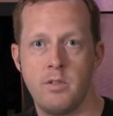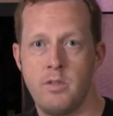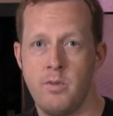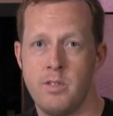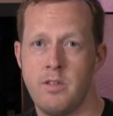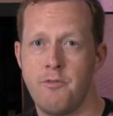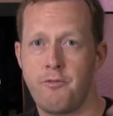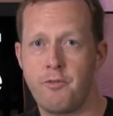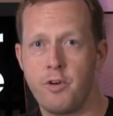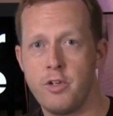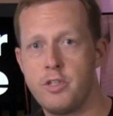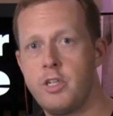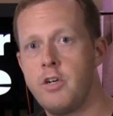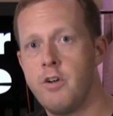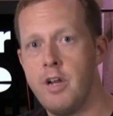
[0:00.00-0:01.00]
which was the
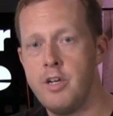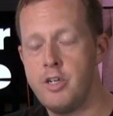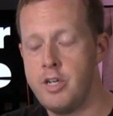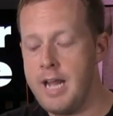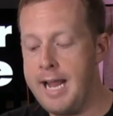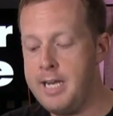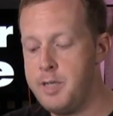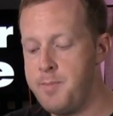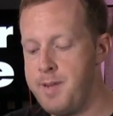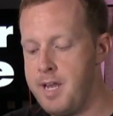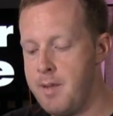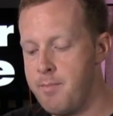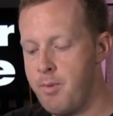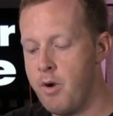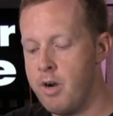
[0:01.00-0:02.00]
first generation H
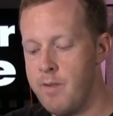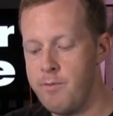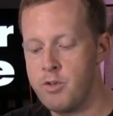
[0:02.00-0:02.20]
B M part.